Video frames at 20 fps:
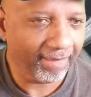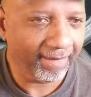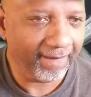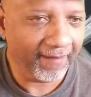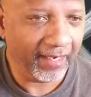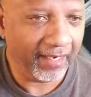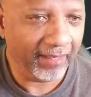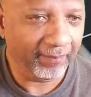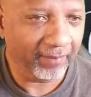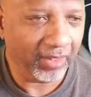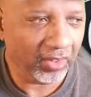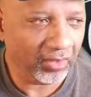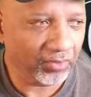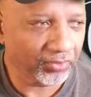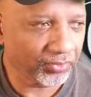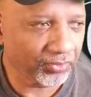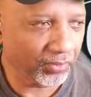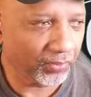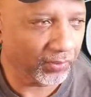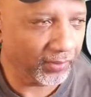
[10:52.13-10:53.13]
I'm
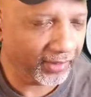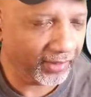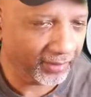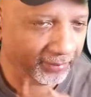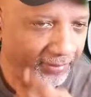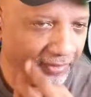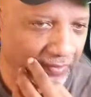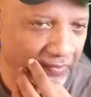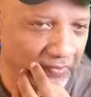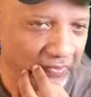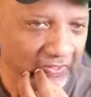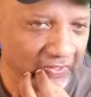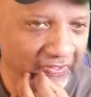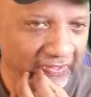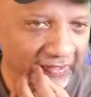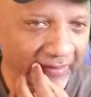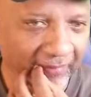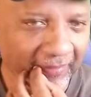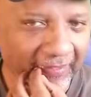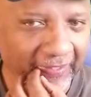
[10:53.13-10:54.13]
also going to be using
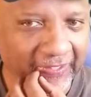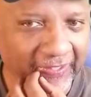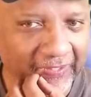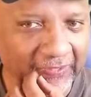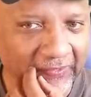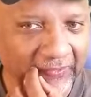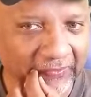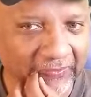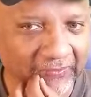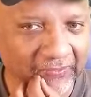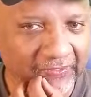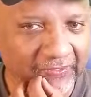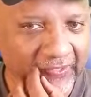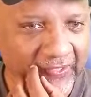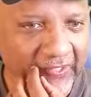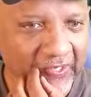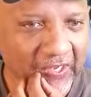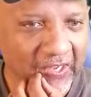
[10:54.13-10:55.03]
some leaders.